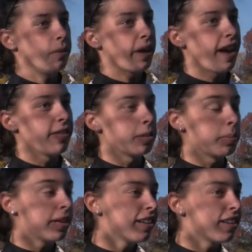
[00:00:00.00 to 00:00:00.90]
we have at the
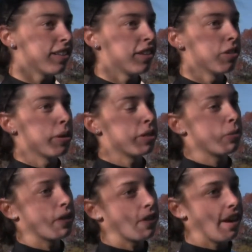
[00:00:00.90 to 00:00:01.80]
beginning of the year, whereas
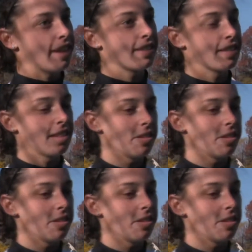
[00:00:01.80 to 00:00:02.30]
with grass,